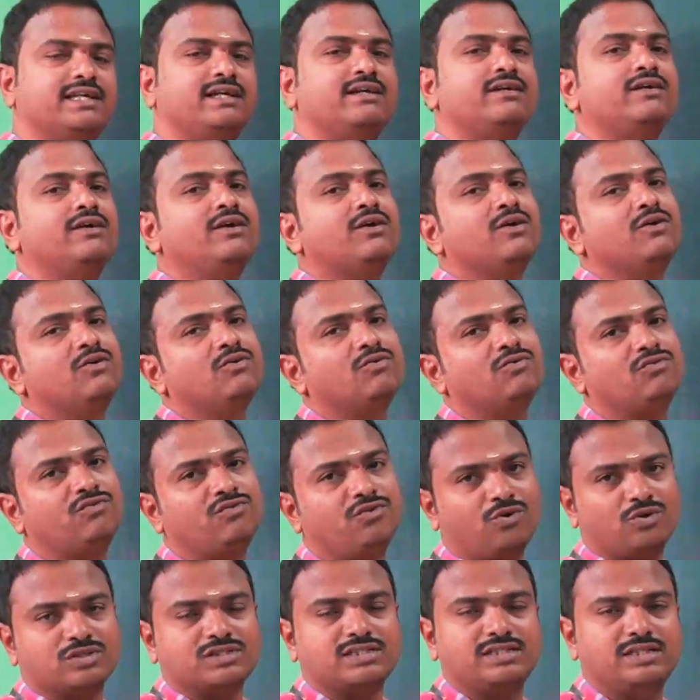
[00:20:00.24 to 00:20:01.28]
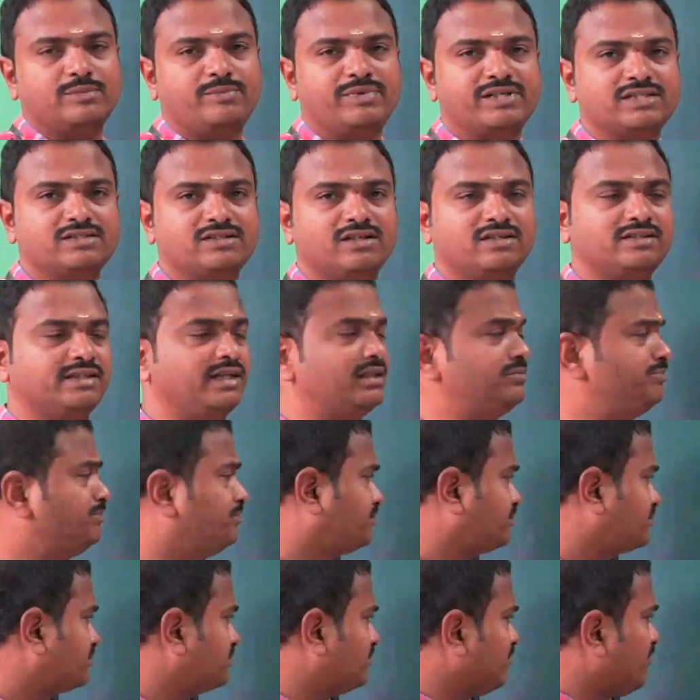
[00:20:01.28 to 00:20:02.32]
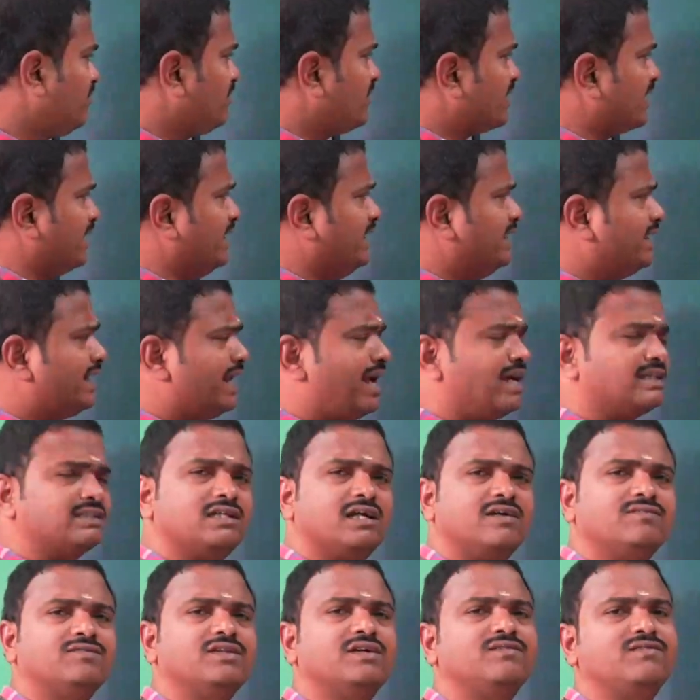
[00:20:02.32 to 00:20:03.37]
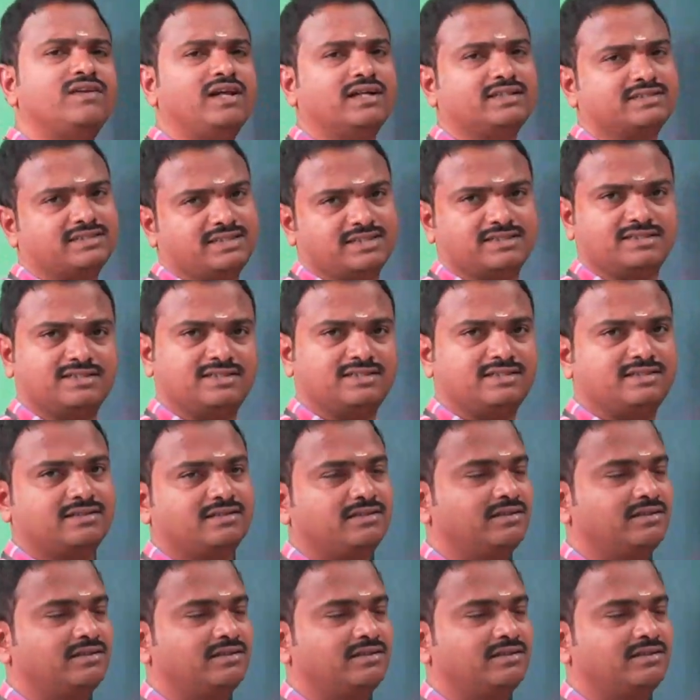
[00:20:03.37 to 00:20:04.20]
a force, depends on the interaction of the fluxes.